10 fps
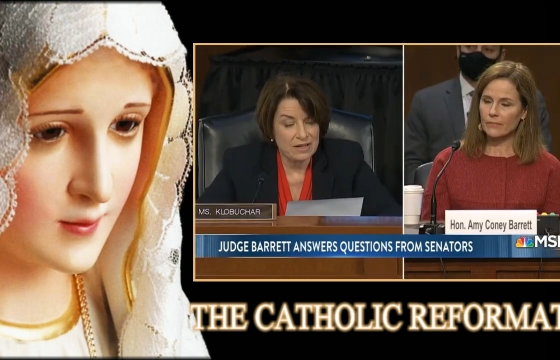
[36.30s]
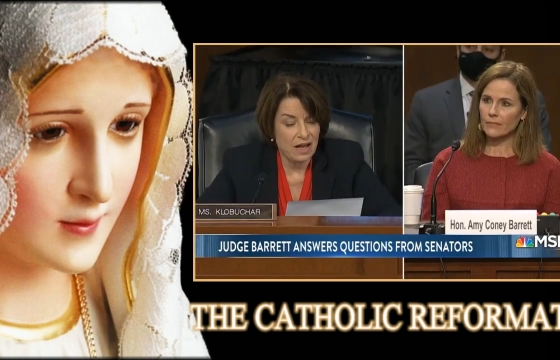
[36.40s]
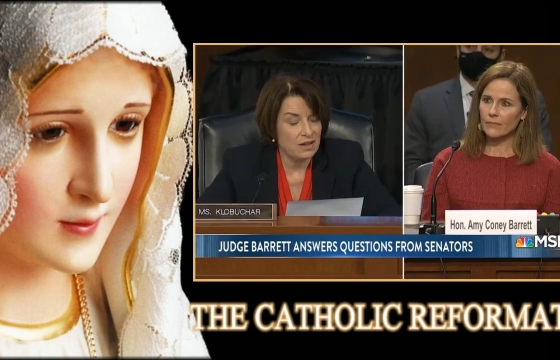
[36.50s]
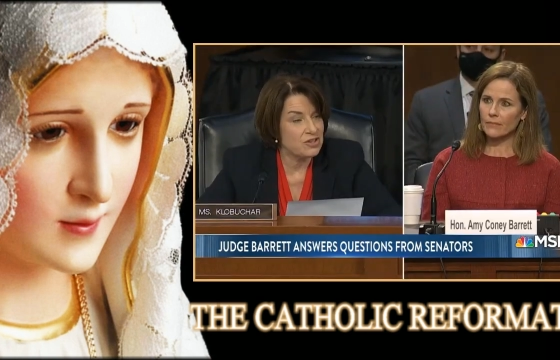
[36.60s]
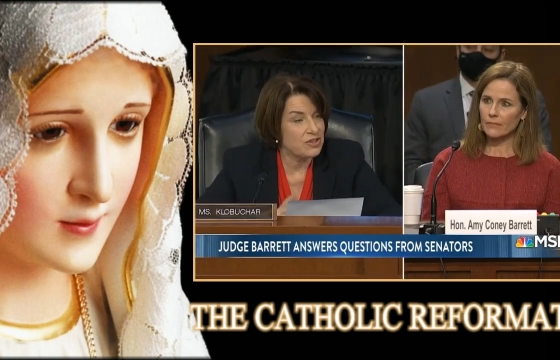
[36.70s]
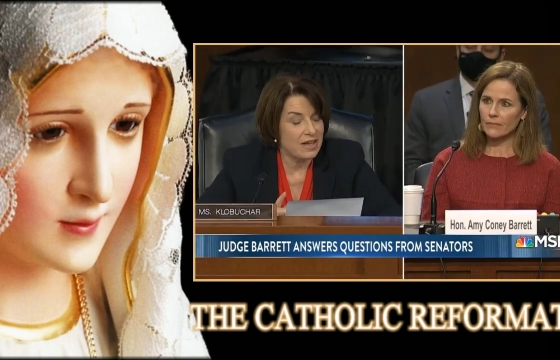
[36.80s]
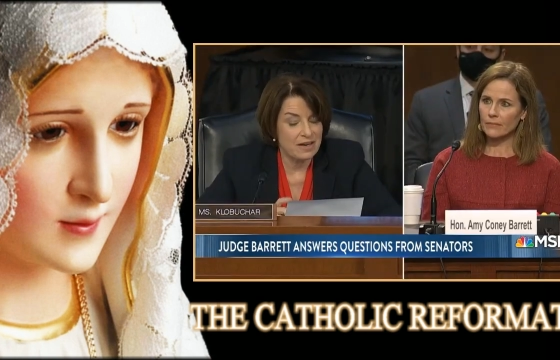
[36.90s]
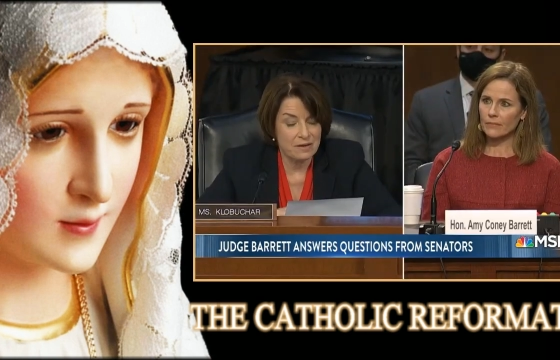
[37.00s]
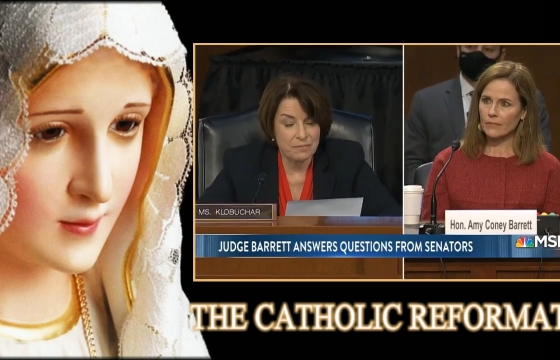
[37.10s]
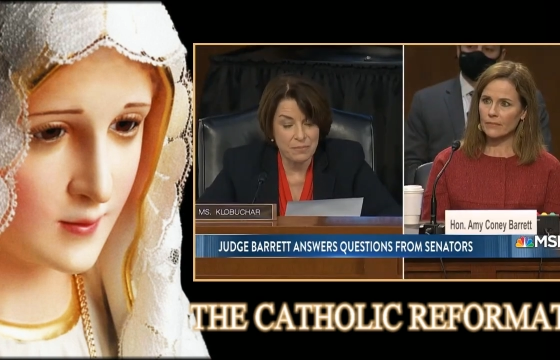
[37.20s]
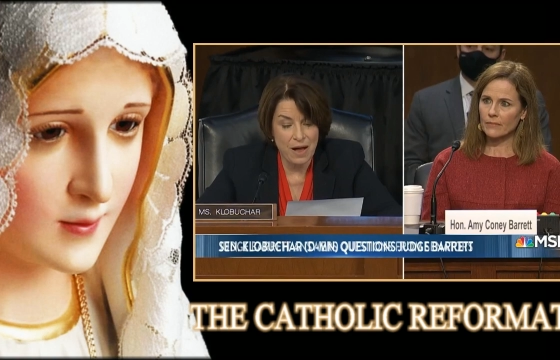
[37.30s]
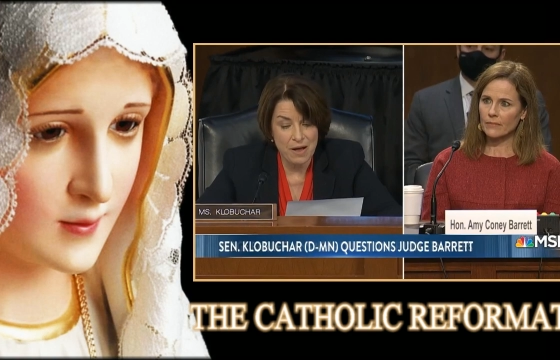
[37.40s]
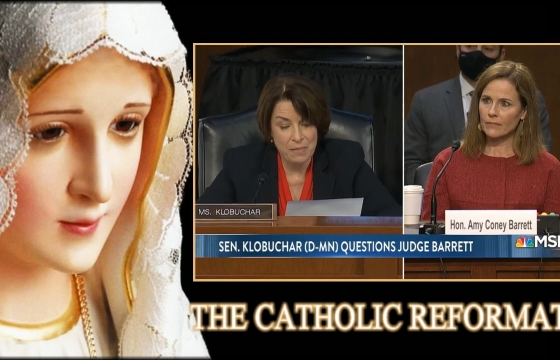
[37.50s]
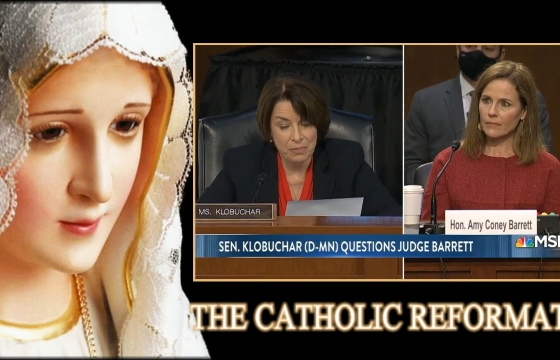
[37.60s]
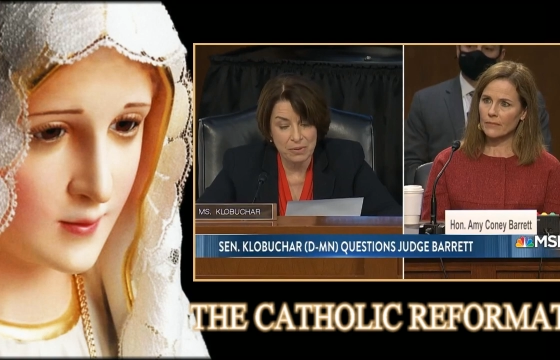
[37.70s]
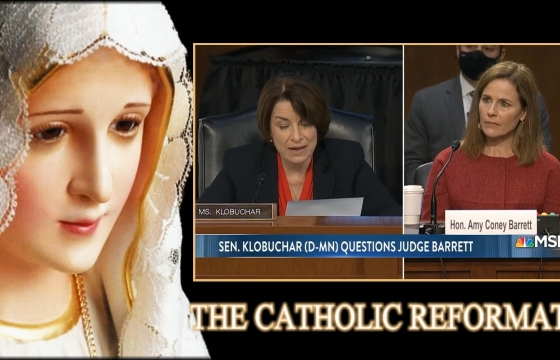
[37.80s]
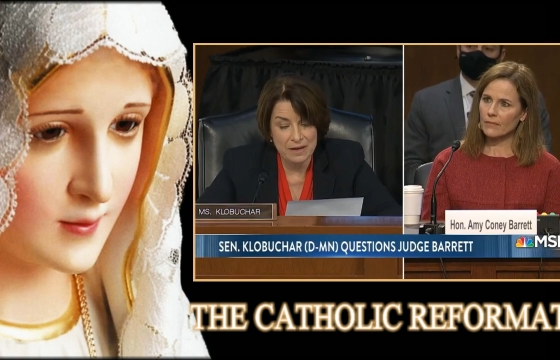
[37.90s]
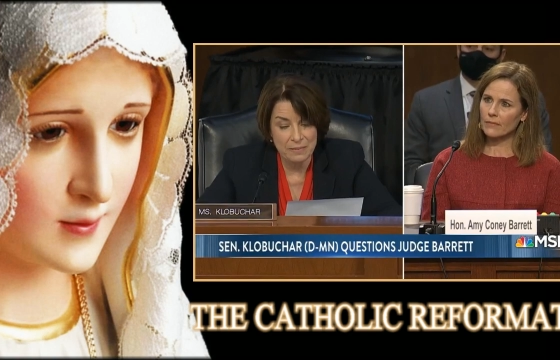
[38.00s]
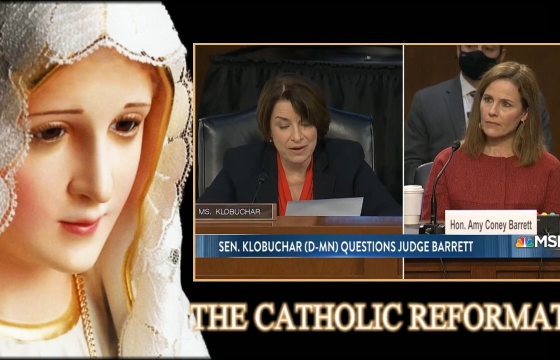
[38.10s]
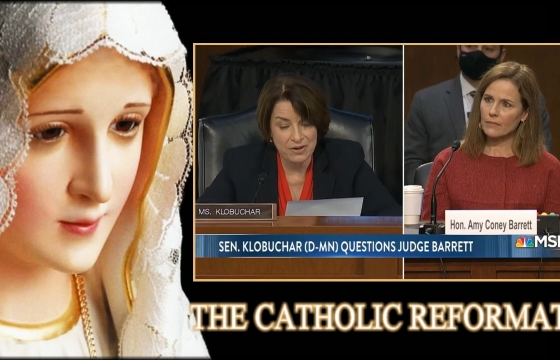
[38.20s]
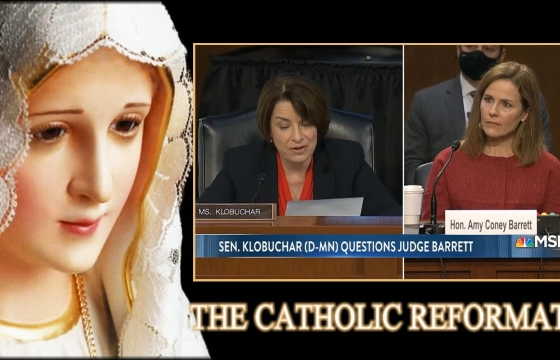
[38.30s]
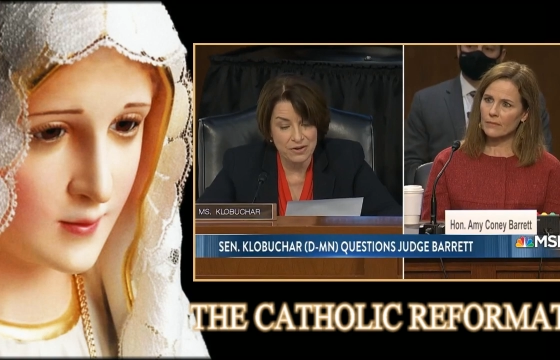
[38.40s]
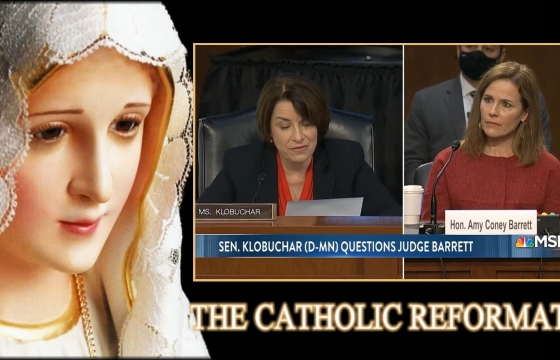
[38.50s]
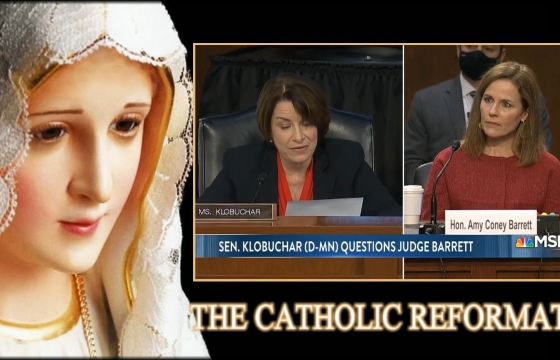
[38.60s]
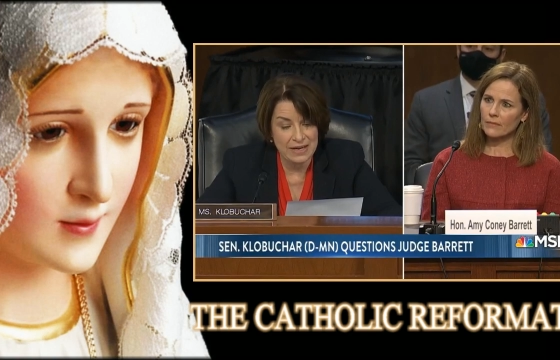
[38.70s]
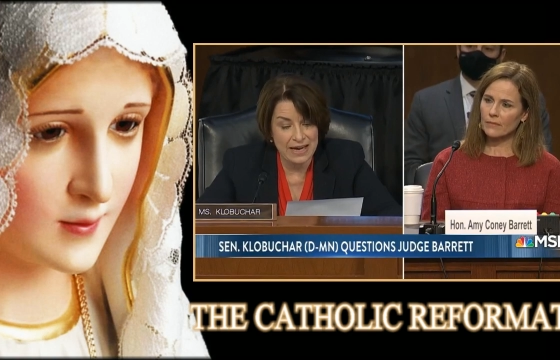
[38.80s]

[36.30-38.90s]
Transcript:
Speaker 1: acknowledged that in uh, Planned Parenthood v.